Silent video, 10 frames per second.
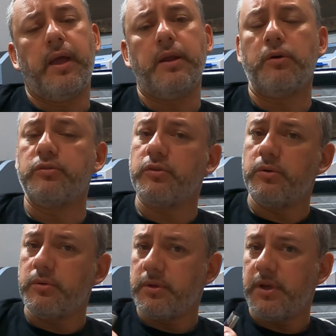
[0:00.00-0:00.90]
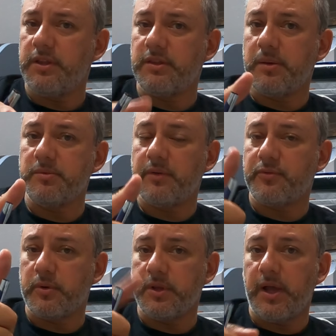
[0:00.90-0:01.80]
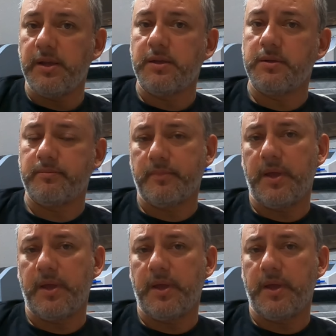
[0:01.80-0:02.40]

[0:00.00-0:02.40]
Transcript: and also hit the thumbs up for a like